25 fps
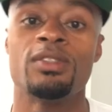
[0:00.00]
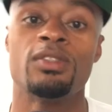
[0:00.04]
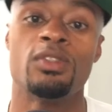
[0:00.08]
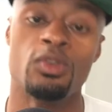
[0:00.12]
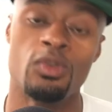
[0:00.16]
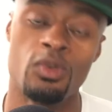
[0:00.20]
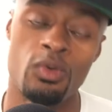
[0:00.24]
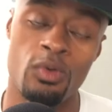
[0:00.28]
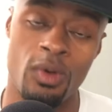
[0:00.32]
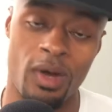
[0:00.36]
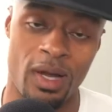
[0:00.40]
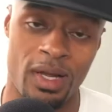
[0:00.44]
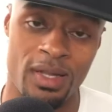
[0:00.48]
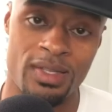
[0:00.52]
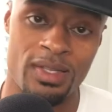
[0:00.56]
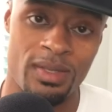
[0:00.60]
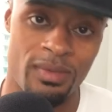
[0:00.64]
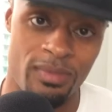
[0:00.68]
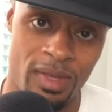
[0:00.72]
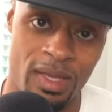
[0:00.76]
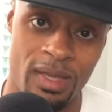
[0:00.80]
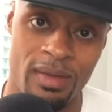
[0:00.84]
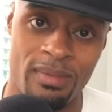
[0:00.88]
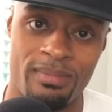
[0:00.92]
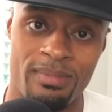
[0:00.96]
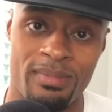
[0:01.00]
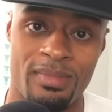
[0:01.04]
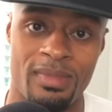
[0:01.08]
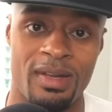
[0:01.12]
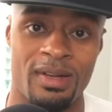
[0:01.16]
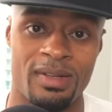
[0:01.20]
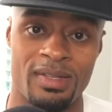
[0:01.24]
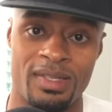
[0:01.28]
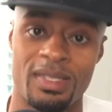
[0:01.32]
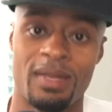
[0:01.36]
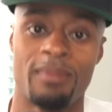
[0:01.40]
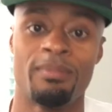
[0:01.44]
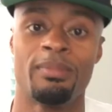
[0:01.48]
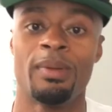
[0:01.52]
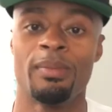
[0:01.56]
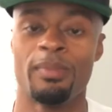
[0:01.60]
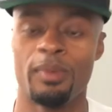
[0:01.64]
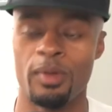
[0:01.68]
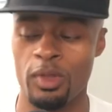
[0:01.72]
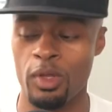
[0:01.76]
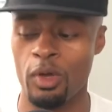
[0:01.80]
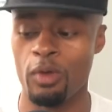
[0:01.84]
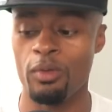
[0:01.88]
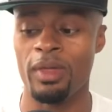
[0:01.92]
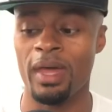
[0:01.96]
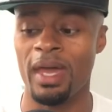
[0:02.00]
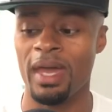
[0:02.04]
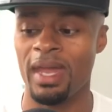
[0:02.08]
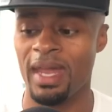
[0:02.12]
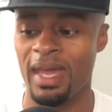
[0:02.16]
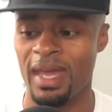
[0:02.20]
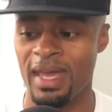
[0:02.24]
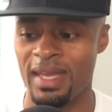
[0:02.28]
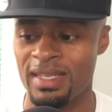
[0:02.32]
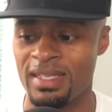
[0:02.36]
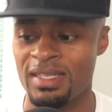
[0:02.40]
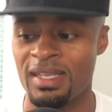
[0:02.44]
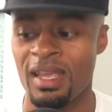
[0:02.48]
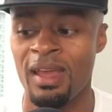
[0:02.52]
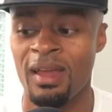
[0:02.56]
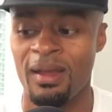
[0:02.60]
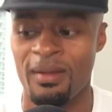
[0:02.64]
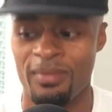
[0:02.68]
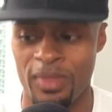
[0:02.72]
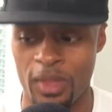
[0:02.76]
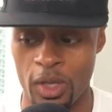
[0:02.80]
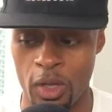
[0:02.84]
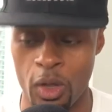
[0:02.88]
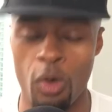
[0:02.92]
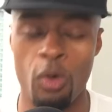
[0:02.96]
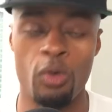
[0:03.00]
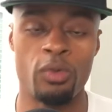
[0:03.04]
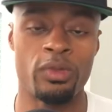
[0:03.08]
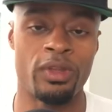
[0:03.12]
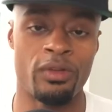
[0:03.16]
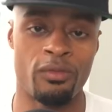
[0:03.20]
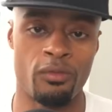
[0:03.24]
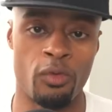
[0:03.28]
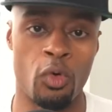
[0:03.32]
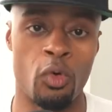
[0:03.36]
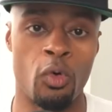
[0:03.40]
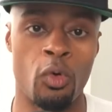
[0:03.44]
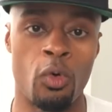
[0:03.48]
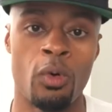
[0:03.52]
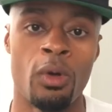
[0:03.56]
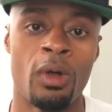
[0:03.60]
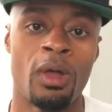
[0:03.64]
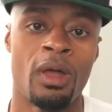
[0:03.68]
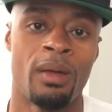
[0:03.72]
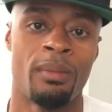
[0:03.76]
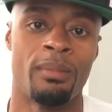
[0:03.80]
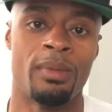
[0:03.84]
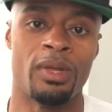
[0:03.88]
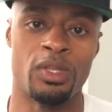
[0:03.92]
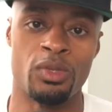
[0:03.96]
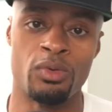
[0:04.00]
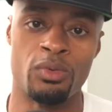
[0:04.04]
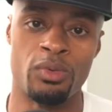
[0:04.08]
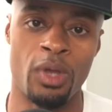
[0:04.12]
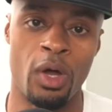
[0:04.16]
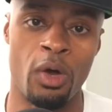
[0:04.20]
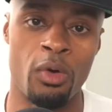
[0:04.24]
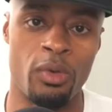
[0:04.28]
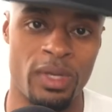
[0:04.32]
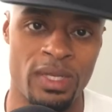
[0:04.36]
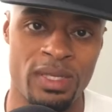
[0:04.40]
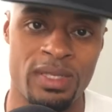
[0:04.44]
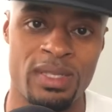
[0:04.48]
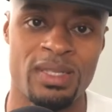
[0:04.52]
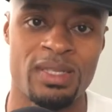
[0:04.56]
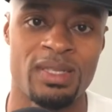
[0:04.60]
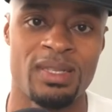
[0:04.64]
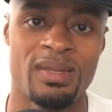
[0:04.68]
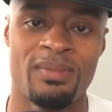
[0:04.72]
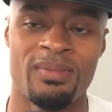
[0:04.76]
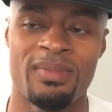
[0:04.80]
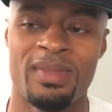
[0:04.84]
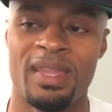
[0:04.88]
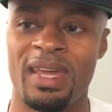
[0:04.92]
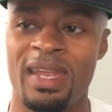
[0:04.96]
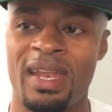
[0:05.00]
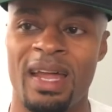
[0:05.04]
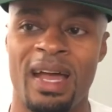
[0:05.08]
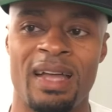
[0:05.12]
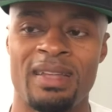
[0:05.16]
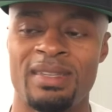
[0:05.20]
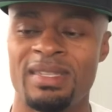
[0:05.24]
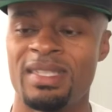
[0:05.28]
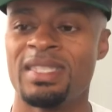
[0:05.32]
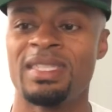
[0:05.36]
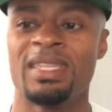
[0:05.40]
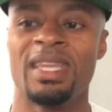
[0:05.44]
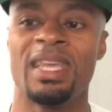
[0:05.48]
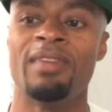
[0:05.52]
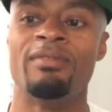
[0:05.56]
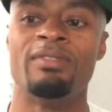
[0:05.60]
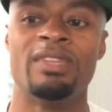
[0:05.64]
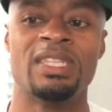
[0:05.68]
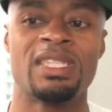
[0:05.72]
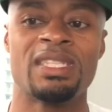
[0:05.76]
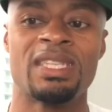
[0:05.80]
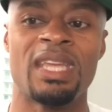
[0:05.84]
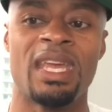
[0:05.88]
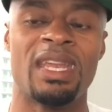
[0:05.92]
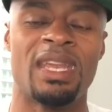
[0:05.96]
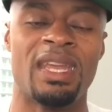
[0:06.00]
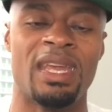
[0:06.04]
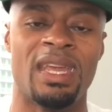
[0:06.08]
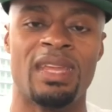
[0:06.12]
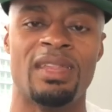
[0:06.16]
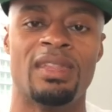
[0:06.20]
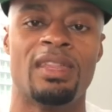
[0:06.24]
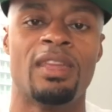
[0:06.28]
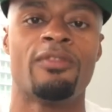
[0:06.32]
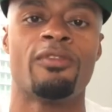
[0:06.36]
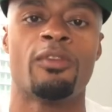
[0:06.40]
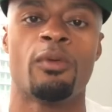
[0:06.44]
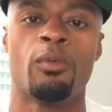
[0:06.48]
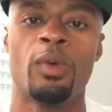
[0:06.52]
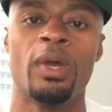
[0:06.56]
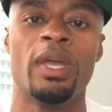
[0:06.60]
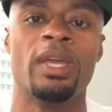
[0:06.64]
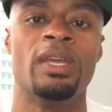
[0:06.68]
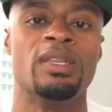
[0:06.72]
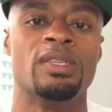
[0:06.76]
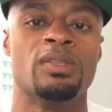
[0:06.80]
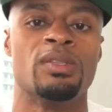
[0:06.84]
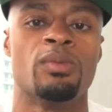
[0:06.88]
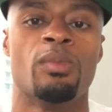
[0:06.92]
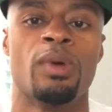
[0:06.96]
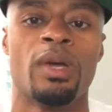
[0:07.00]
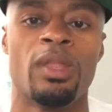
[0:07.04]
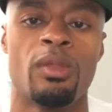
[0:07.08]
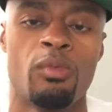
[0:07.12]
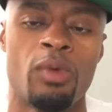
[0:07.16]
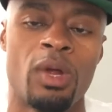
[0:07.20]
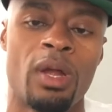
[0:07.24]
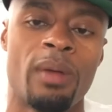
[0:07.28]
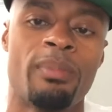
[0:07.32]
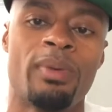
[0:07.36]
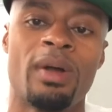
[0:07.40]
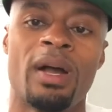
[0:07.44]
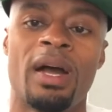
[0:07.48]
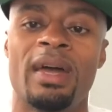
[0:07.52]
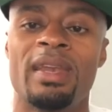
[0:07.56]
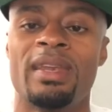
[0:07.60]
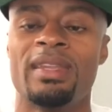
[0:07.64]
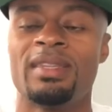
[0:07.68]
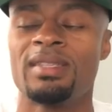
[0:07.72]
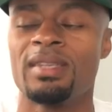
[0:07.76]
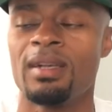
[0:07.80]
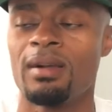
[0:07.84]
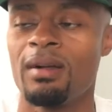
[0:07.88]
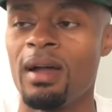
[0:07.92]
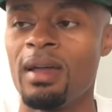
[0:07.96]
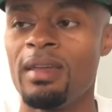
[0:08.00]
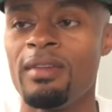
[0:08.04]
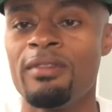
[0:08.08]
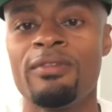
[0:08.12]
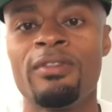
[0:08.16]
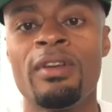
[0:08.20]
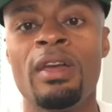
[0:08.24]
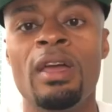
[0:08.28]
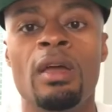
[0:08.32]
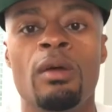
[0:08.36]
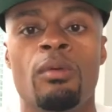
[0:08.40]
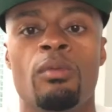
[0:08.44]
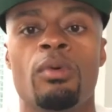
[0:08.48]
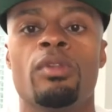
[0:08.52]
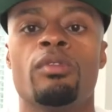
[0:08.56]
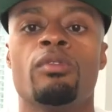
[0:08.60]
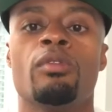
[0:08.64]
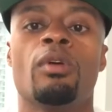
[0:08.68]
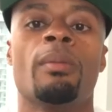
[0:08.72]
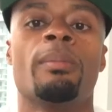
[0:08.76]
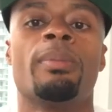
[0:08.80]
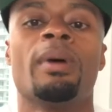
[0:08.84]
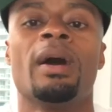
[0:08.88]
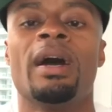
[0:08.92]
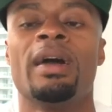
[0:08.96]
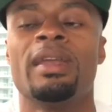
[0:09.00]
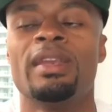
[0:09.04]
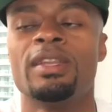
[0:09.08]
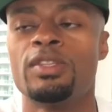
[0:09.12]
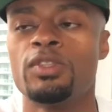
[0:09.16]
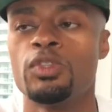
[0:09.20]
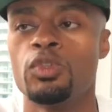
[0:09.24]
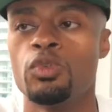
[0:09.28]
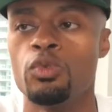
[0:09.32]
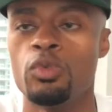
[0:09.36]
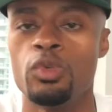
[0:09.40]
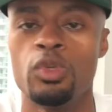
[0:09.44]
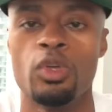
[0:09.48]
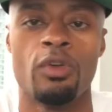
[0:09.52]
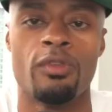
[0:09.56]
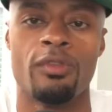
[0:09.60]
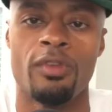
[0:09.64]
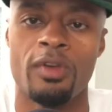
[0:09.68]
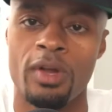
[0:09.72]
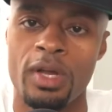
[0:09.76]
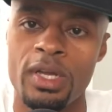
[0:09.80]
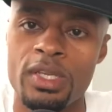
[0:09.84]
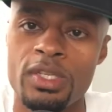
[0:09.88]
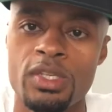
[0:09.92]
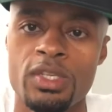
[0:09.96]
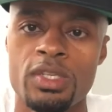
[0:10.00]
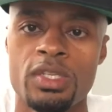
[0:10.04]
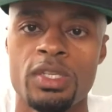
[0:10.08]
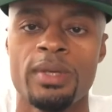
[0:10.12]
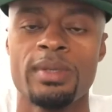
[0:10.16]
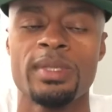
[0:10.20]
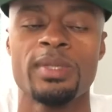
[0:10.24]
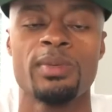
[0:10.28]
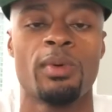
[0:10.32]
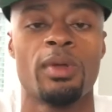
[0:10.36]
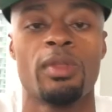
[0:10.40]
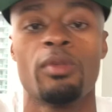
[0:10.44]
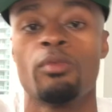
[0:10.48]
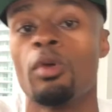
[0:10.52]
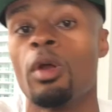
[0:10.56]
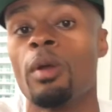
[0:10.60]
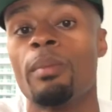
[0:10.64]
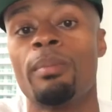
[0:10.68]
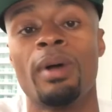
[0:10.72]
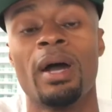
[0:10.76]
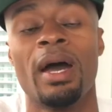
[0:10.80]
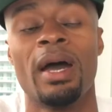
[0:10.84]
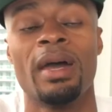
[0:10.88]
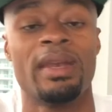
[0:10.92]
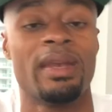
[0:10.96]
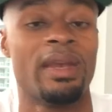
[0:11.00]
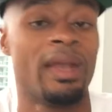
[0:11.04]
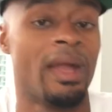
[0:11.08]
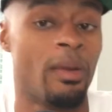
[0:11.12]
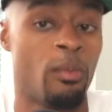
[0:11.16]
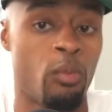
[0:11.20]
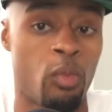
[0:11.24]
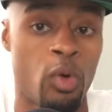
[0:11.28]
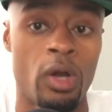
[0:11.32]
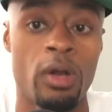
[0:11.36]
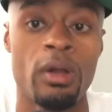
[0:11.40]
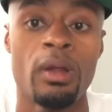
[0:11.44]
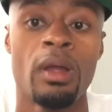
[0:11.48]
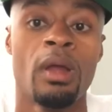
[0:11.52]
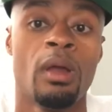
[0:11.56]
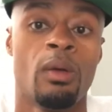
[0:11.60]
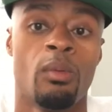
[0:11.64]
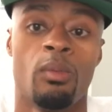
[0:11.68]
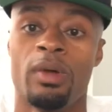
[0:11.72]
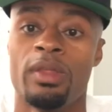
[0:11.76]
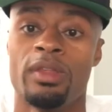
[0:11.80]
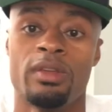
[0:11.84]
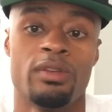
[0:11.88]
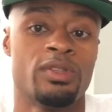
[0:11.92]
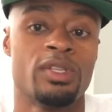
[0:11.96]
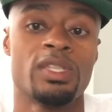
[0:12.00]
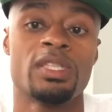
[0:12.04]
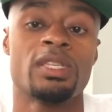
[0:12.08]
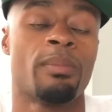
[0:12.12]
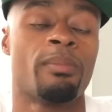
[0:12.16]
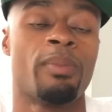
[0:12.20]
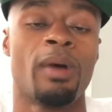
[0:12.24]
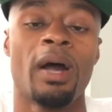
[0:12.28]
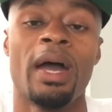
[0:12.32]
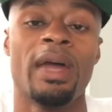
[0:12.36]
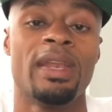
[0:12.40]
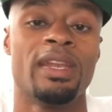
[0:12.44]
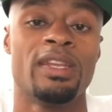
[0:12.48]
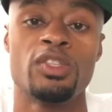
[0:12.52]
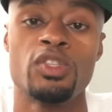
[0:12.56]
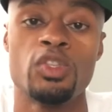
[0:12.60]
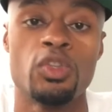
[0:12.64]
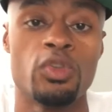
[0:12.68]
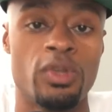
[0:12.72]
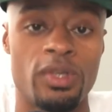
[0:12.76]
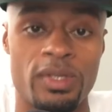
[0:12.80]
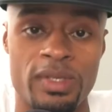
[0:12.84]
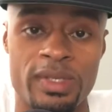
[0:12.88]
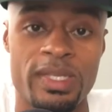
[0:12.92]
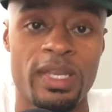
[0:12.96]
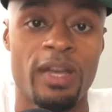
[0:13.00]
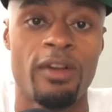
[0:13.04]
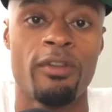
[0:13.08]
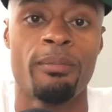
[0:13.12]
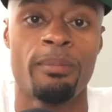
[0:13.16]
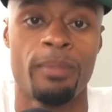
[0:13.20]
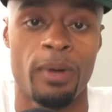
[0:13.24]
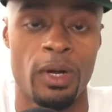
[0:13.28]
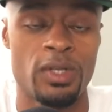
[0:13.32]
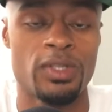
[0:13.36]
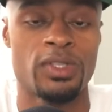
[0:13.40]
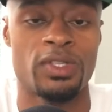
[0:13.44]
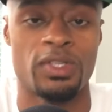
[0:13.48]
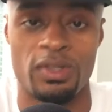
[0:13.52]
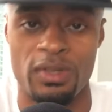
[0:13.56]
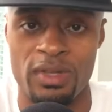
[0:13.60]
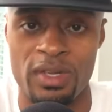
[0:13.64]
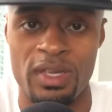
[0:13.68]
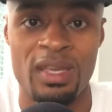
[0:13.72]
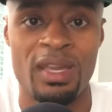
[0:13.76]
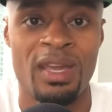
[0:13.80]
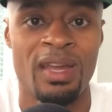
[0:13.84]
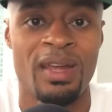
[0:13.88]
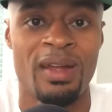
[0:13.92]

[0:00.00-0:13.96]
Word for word: do unto them. All right, some people know that as the golden rule. But you notice that I even stated in different ways, and whether we're applying it to life, whether we're applying it to your relationships, whether we're applying it at work, whether you're just applying it to yourself personally,